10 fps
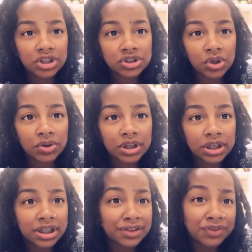So the
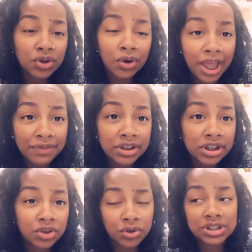hood, if you don't have a
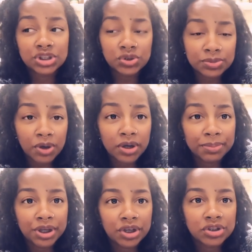hood or it's too small to
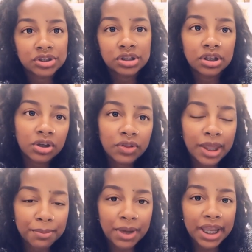pierce, you know,
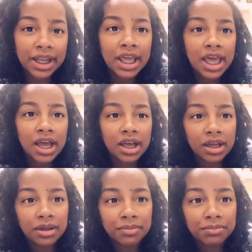that might
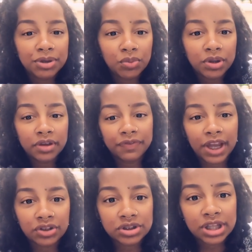um, be one of the
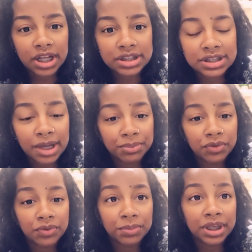factors that'll stop you
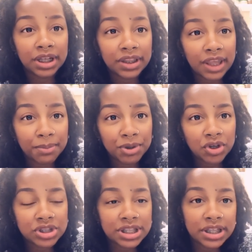from getting that
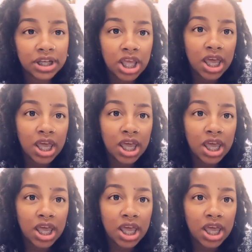piercing.